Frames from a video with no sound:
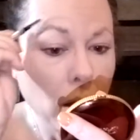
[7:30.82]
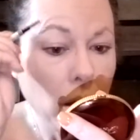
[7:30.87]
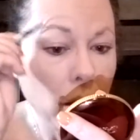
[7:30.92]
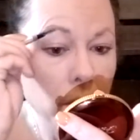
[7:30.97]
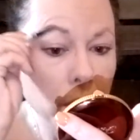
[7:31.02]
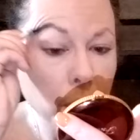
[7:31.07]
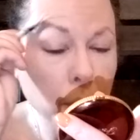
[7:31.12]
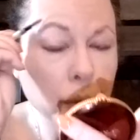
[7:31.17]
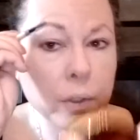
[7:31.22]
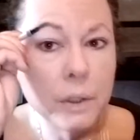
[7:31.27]

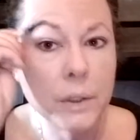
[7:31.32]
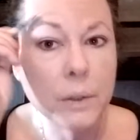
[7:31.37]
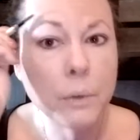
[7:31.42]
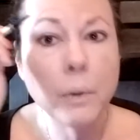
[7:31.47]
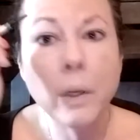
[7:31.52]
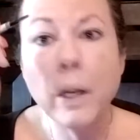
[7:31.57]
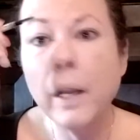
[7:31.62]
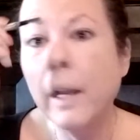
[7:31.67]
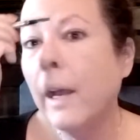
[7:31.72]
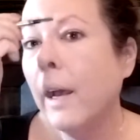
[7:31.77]
The reason
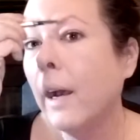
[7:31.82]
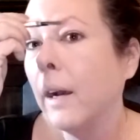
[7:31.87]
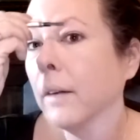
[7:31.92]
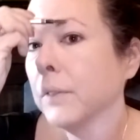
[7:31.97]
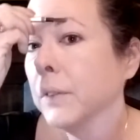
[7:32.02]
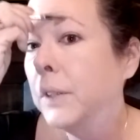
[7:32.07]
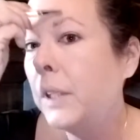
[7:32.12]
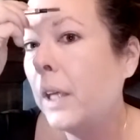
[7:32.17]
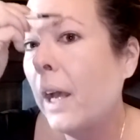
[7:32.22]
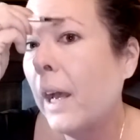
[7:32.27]
why I
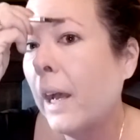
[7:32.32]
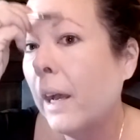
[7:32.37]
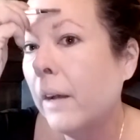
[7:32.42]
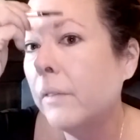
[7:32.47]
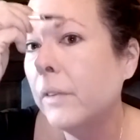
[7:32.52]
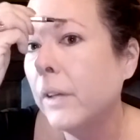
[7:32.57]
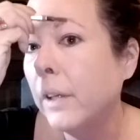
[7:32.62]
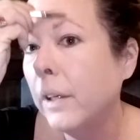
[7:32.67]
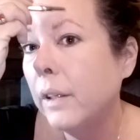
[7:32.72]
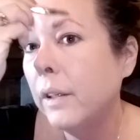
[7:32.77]
have to
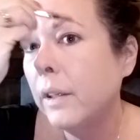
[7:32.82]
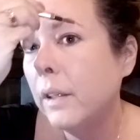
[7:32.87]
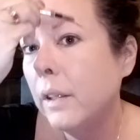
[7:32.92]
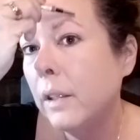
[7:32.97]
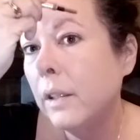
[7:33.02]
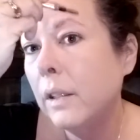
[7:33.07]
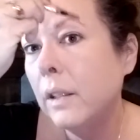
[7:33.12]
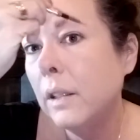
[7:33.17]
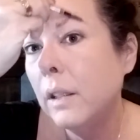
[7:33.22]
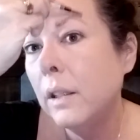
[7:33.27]
have it,
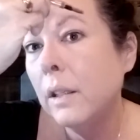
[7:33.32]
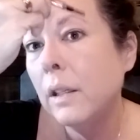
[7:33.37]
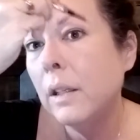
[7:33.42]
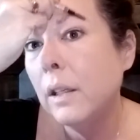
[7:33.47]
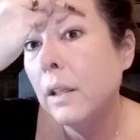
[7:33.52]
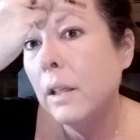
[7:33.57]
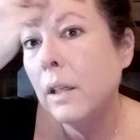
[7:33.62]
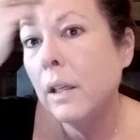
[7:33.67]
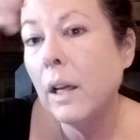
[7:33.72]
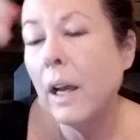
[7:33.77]

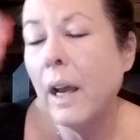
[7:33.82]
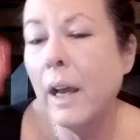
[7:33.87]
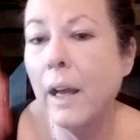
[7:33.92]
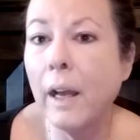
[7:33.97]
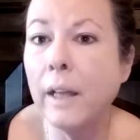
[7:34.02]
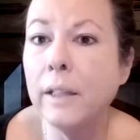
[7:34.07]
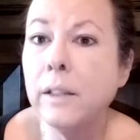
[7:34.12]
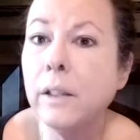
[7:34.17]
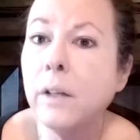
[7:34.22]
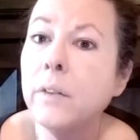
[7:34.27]

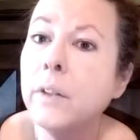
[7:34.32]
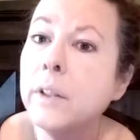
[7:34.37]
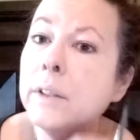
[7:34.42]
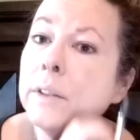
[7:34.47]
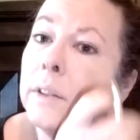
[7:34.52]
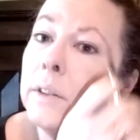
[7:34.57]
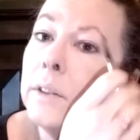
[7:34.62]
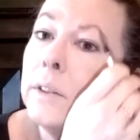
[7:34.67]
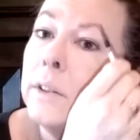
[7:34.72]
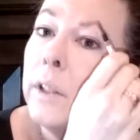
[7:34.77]
I don't
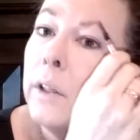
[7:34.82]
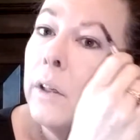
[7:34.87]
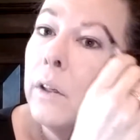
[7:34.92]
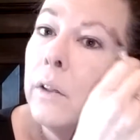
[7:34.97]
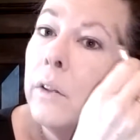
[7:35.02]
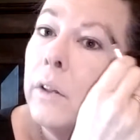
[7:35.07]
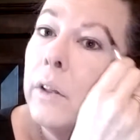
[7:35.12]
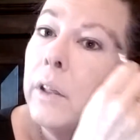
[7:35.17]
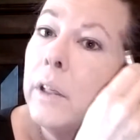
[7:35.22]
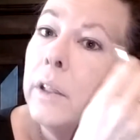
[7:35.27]

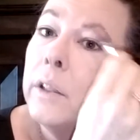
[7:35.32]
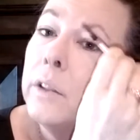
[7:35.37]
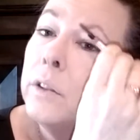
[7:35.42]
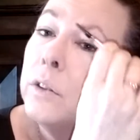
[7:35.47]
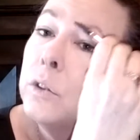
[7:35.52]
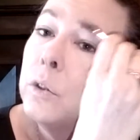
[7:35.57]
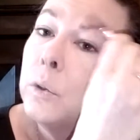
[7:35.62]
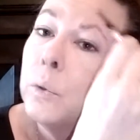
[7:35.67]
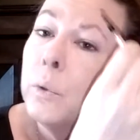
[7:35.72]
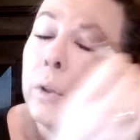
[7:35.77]
necessarily
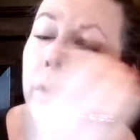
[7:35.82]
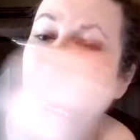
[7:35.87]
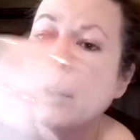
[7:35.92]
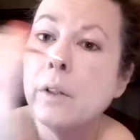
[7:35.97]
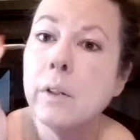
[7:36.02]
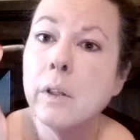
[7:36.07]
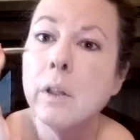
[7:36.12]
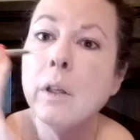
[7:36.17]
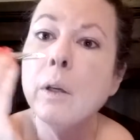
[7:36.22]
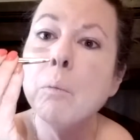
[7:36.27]
enjoy
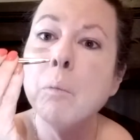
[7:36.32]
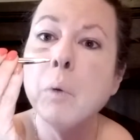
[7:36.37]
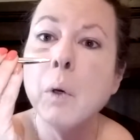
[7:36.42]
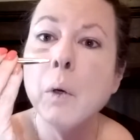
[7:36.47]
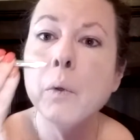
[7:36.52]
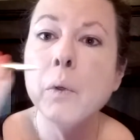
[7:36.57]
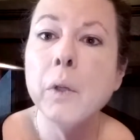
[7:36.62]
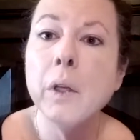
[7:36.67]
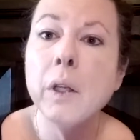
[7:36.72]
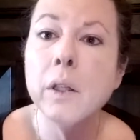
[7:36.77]
the
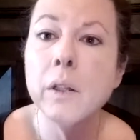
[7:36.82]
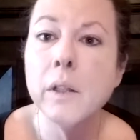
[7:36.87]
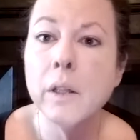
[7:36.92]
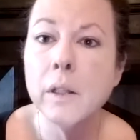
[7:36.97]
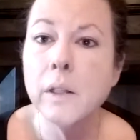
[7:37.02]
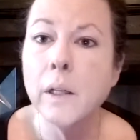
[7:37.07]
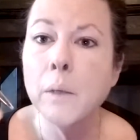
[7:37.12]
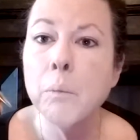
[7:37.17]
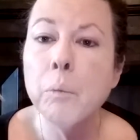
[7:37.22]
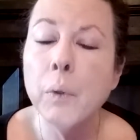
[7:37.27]
component
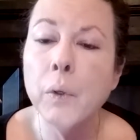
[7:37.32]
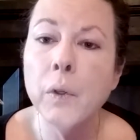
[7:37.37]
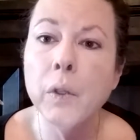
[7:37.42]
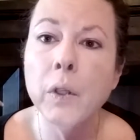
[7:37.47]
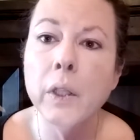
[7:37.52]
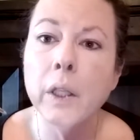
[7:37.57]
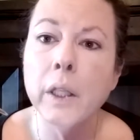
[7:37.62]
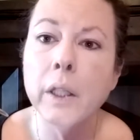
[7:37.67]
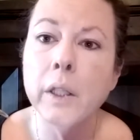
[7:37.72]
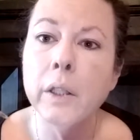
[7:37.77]
that they put
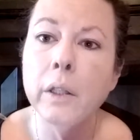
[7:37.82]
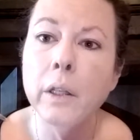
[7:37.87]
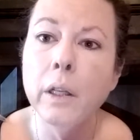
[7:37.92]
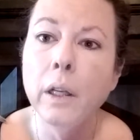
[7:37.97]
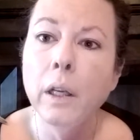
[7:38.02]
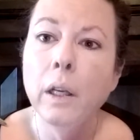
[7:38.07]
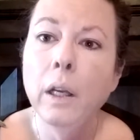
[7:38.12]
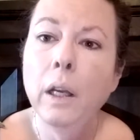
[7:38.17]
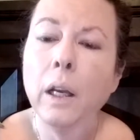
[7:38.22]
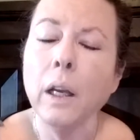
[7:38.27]
it in.
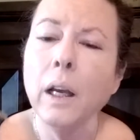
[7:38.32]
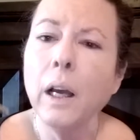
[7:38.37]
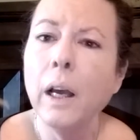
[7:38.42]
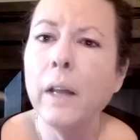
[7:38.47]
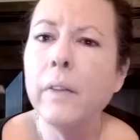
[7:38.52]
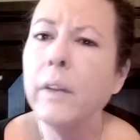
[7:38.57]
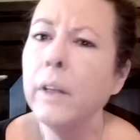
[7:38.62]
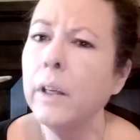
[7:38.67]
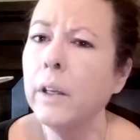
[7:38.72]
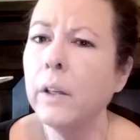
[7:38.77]
I
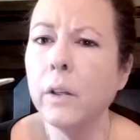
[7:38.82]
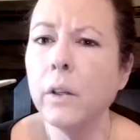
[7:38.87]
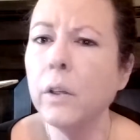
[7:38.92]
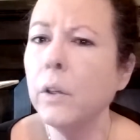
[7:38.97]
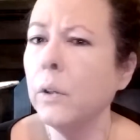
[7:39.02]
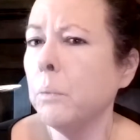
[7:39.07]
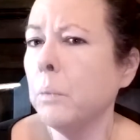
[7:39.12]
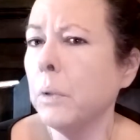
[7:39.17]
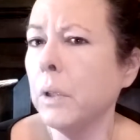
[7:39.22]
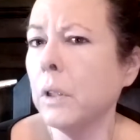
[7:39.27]
think it
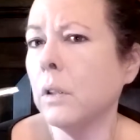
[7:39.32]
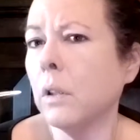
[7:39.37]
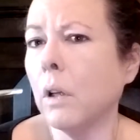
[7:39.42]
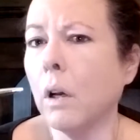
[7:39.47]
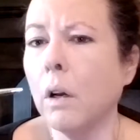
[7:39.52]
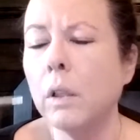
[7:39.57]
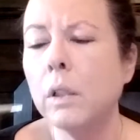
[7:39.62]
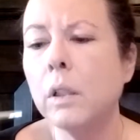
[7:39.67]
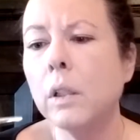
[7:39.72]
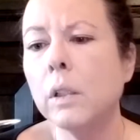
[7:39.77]
could be
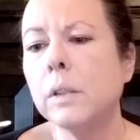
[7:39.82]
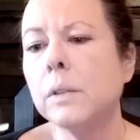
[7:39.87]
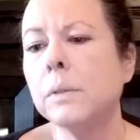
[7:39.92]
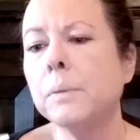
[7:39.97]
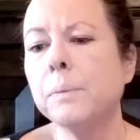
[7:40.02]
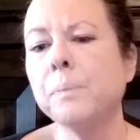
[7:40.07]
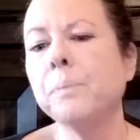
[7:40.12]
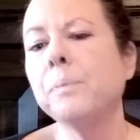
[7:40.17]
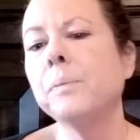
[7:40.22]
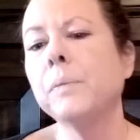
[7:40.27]
longer
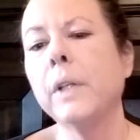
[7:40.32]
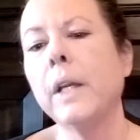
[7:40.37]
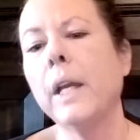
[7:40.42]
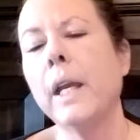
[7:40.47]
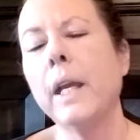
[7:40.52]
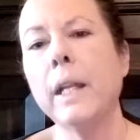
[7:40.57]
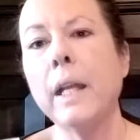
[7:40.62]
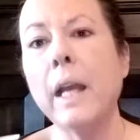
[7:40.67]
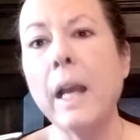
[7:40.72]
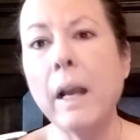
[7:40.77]

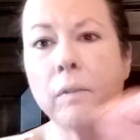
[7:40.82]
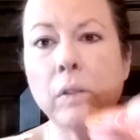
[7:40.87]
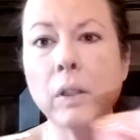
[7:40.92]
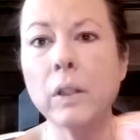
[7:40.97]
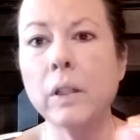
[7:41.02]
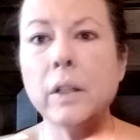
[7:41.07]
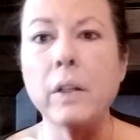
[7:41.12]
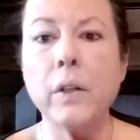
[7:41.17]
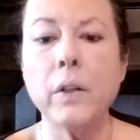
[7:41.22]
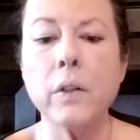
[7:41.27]
and have a
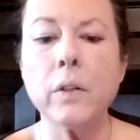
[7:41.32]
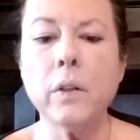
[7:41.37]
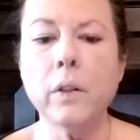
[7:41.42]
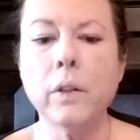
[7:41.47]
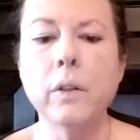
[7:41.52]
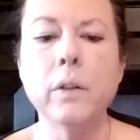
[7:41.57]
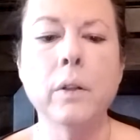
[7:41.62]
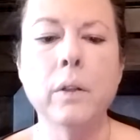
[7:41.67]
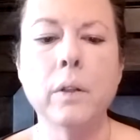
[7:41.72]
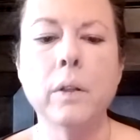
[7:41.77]
lid,
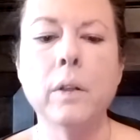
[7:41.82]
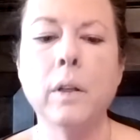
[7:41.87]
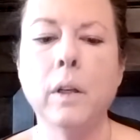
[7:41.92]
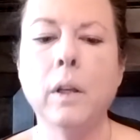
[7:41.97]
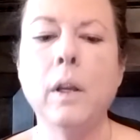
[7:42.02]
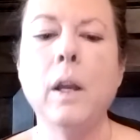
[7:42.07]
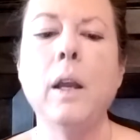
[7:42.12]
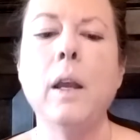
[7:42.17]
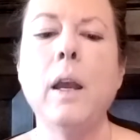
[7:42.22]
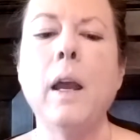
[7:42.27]

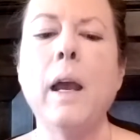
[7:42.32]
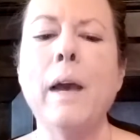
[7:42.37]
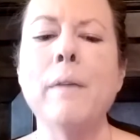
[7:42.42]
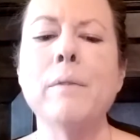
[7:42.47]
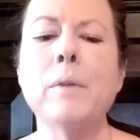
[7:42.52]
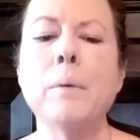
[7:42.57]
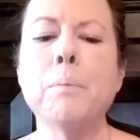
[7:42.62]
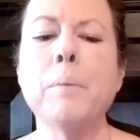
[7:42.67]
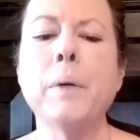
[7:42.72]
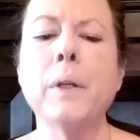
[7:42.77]
have
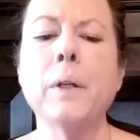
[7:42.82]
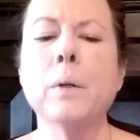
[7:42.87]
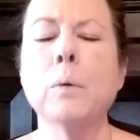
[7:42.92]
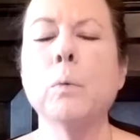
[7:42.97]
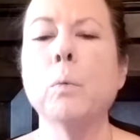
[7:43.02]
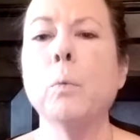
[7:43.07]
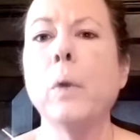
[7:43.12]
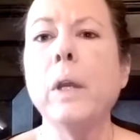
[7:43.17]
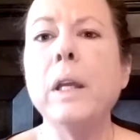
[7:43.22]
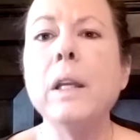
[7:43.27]
a better
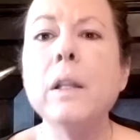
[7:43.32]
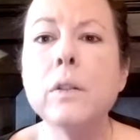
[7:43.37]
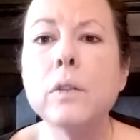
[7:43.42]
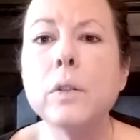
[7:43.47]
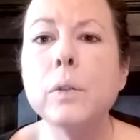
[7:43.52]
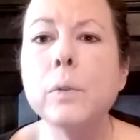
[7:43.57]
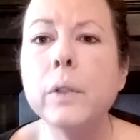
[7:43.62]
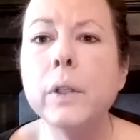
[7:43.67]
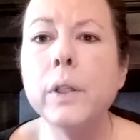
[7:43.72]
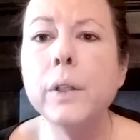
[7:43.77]
weight
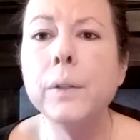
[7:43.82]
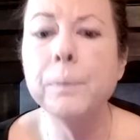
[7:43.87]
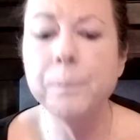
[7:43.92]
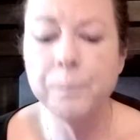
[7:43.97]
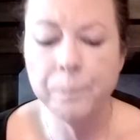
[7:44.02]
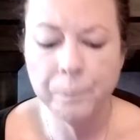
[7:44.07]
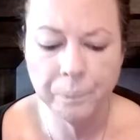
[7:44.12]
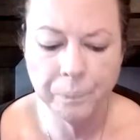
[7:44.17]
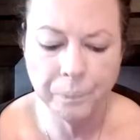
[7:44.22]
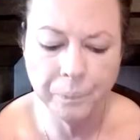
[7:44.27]
to it,
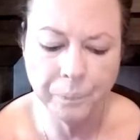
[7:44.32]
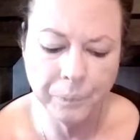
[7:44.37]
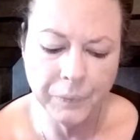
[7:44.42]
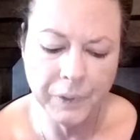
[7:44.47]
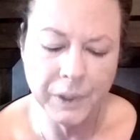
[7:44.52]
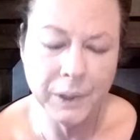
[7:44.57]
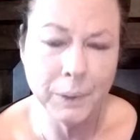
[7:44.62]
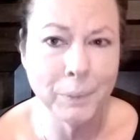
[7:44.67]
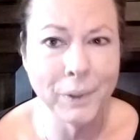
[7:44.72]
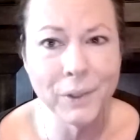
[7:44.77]

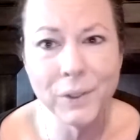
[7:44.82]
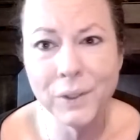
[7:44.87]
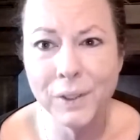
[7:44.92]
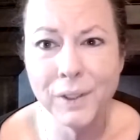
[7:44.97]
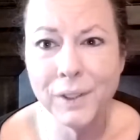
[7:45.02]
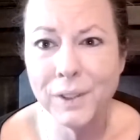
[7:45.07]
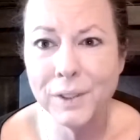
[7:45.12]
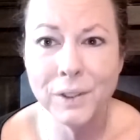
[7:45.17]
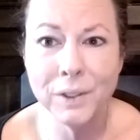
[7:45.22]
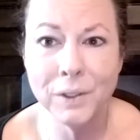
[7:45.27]

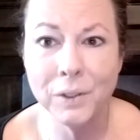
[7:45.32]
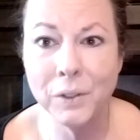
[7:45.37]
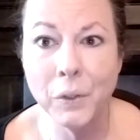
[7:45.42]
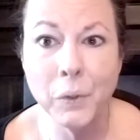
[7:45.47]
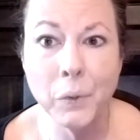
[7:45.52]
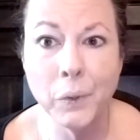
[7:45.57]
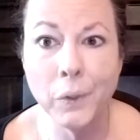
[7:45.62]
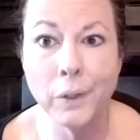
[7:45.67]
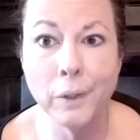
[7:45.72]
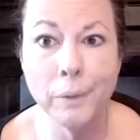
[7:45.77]
especially it's
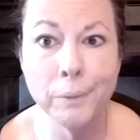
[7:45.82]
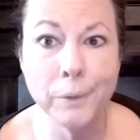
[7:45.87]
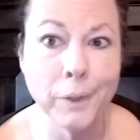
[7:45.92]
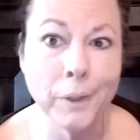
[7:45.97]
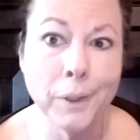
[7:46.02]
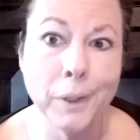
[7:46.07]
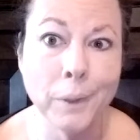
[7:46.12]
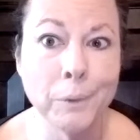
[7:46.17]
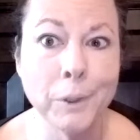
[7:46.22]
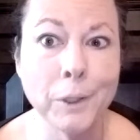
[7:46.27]
Dior. I
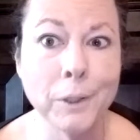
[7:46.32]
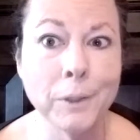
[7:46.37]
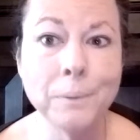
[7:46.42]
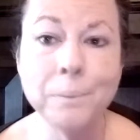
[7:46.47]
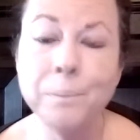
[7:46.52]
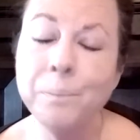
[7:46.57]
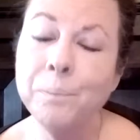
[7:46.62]
mean, come on.